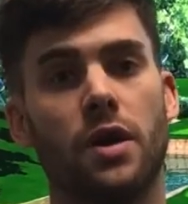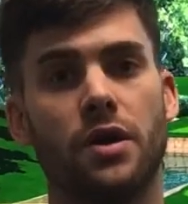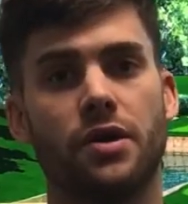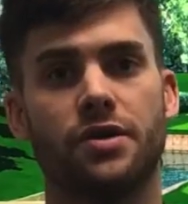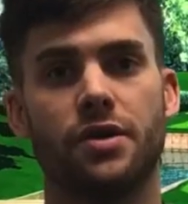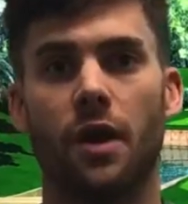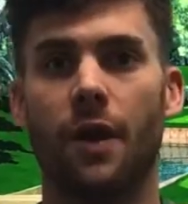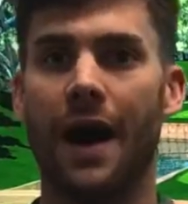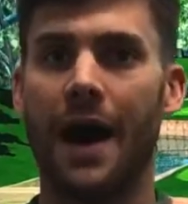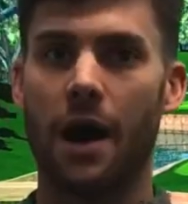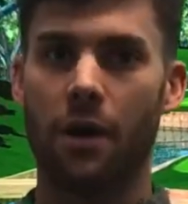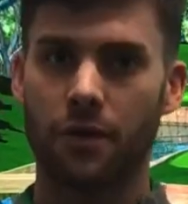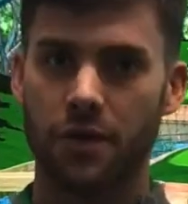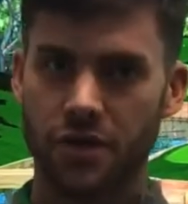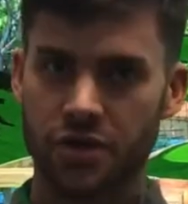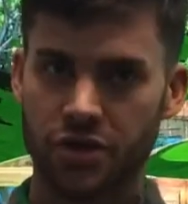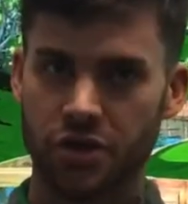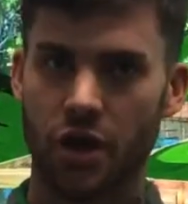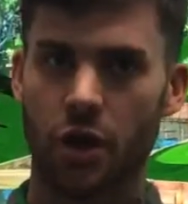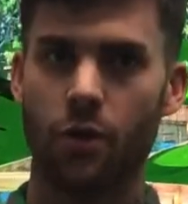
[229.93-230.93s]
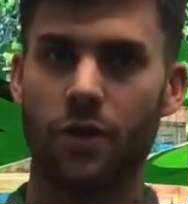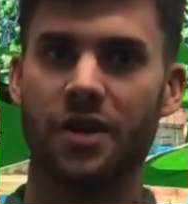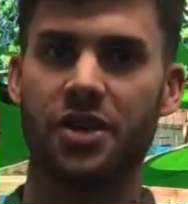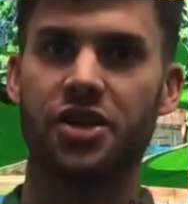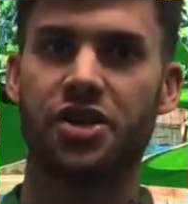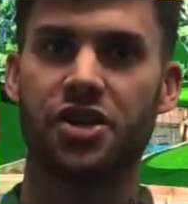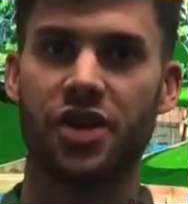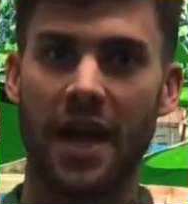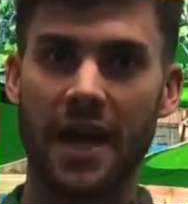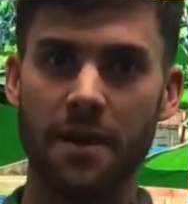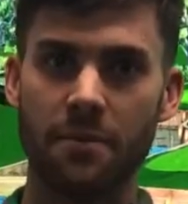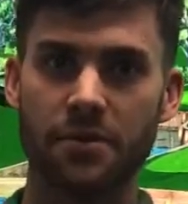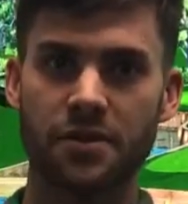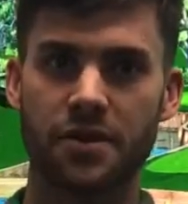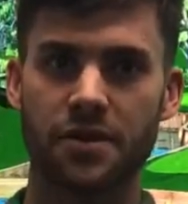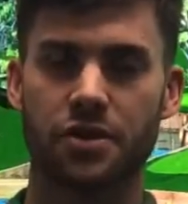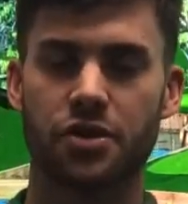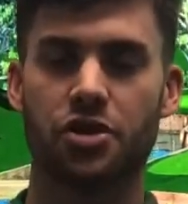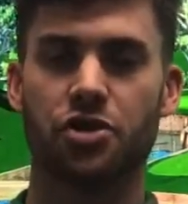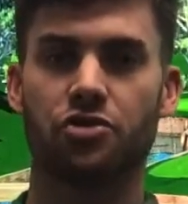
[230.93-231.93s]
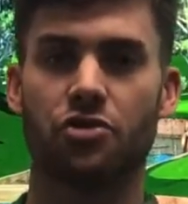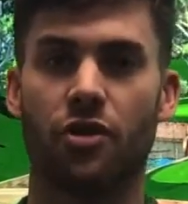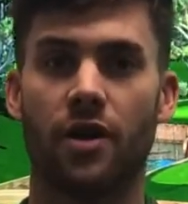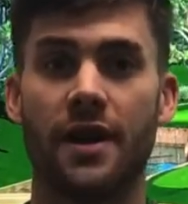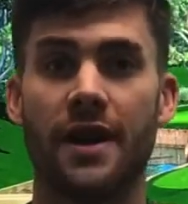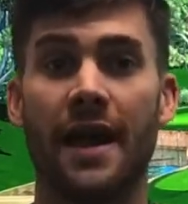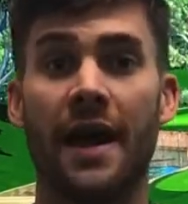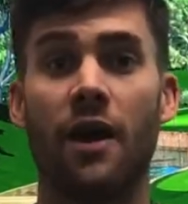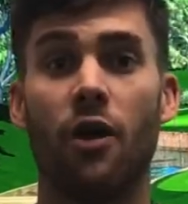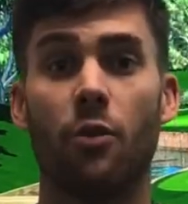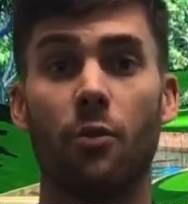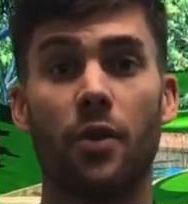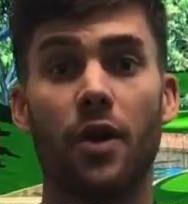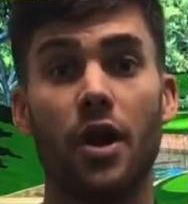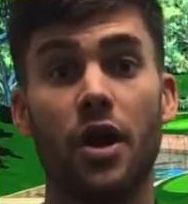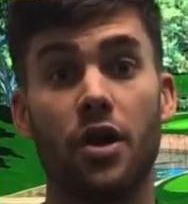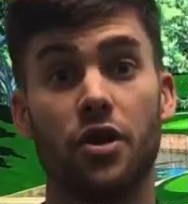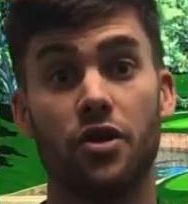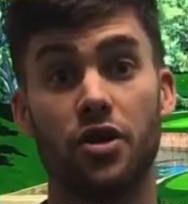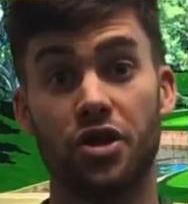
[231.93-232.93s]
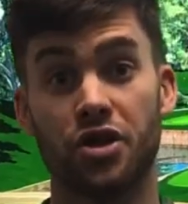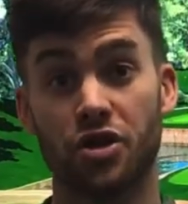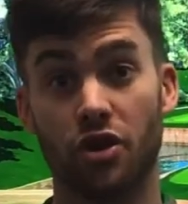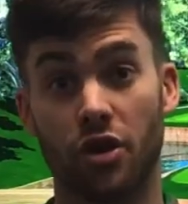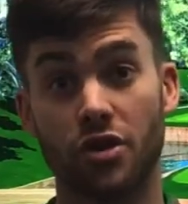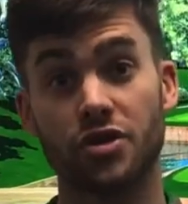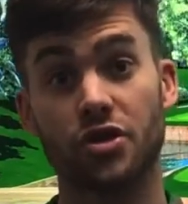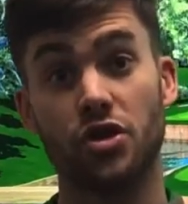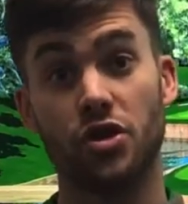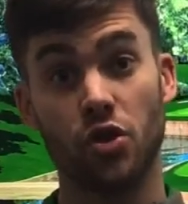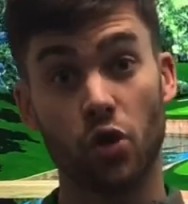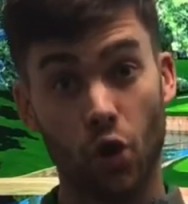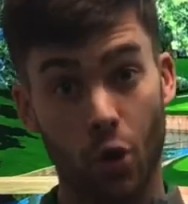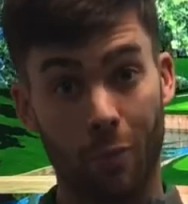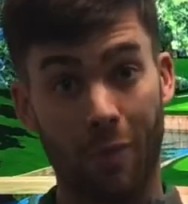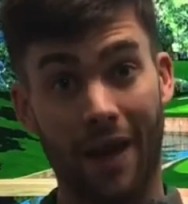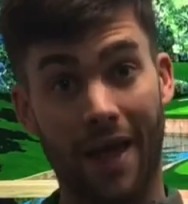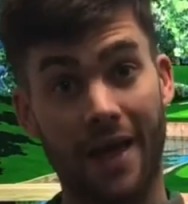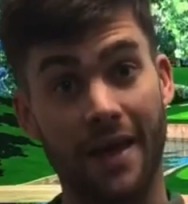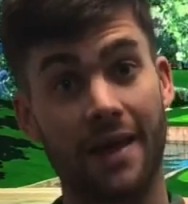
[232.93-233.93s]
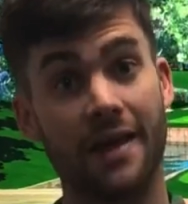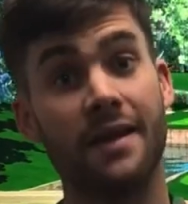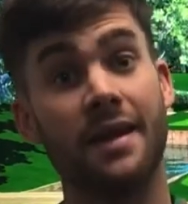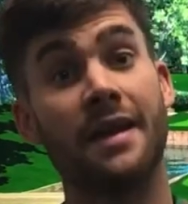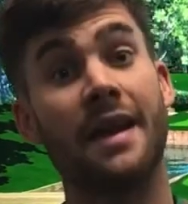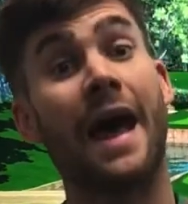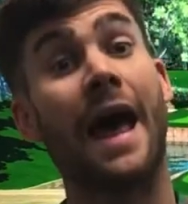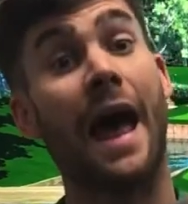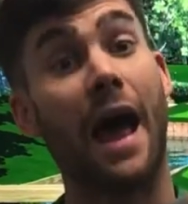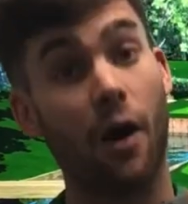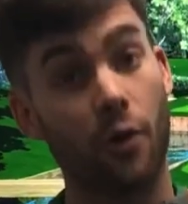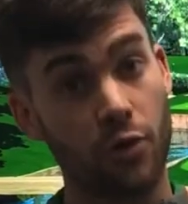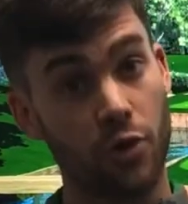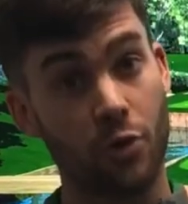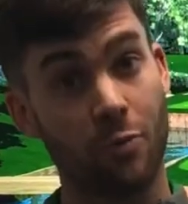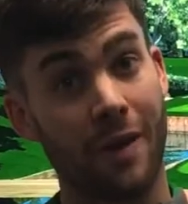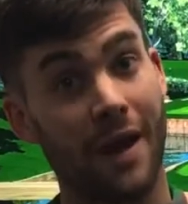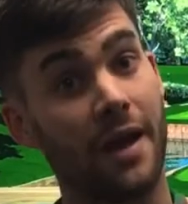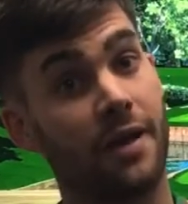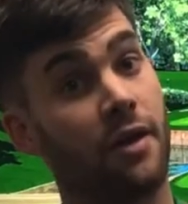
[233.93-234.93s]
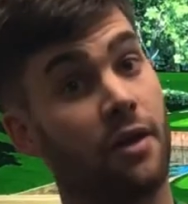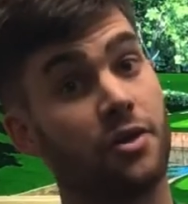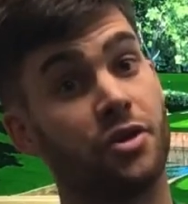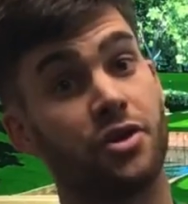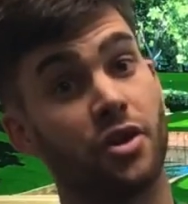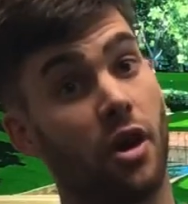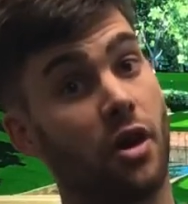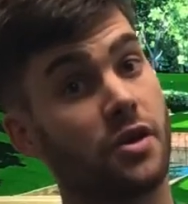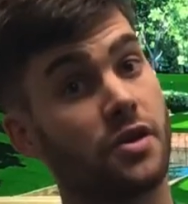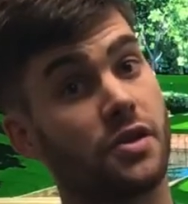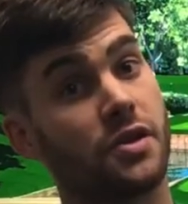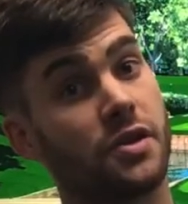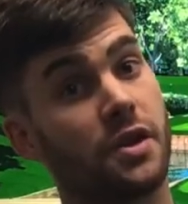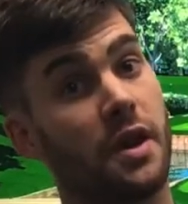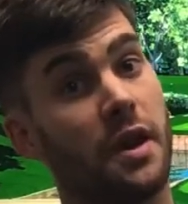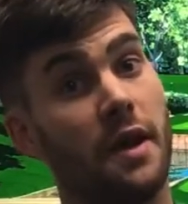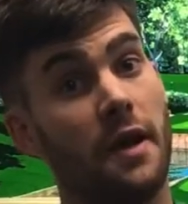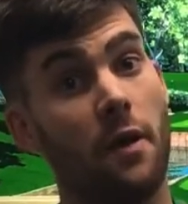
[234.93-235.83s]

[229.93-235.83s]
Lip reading: So how the sole is shaped to try and help the shots you're playing and how you play those shots.